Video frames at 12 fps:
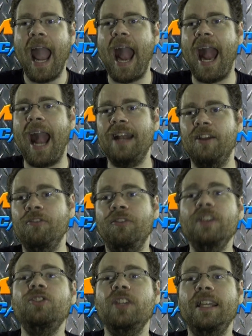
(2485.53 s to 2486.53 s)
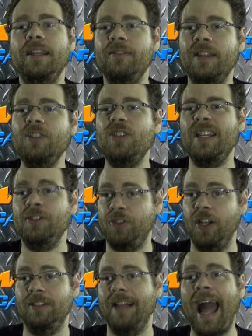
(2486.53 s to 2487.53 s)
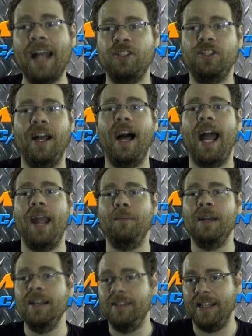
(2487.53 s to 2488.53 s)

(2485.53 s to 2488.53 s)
And this is the last time